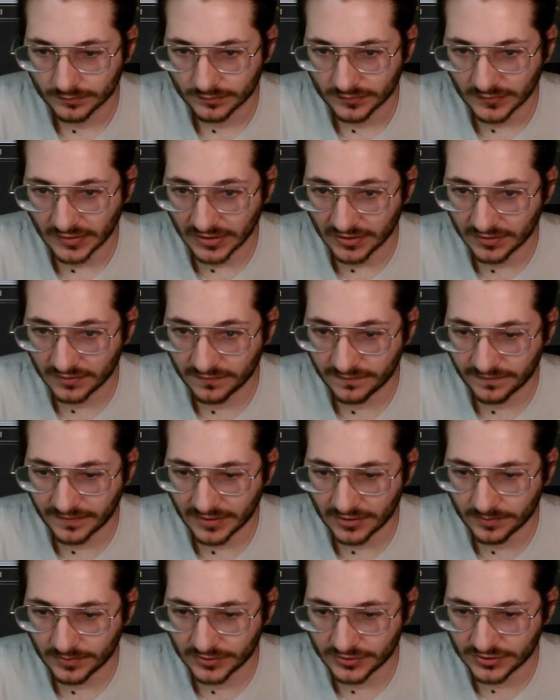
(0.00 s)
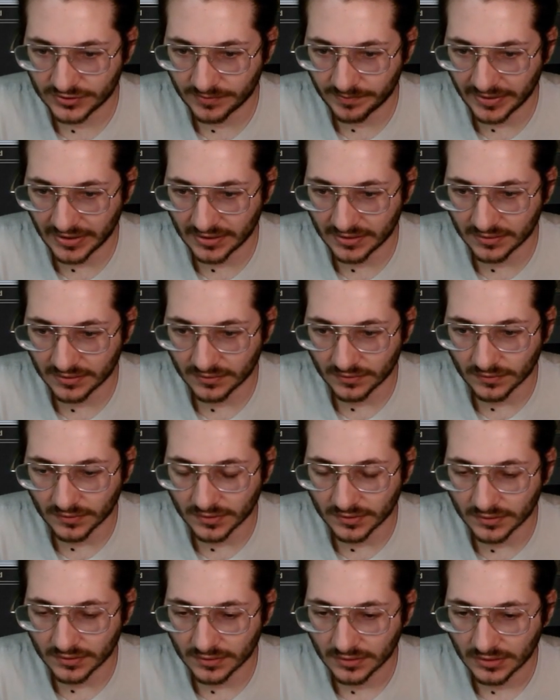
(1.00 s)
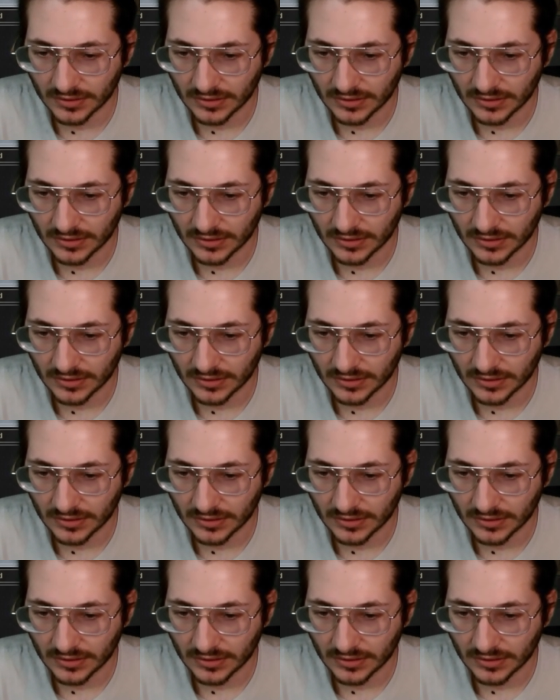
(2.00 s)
They could fatal push the Bandit Lord.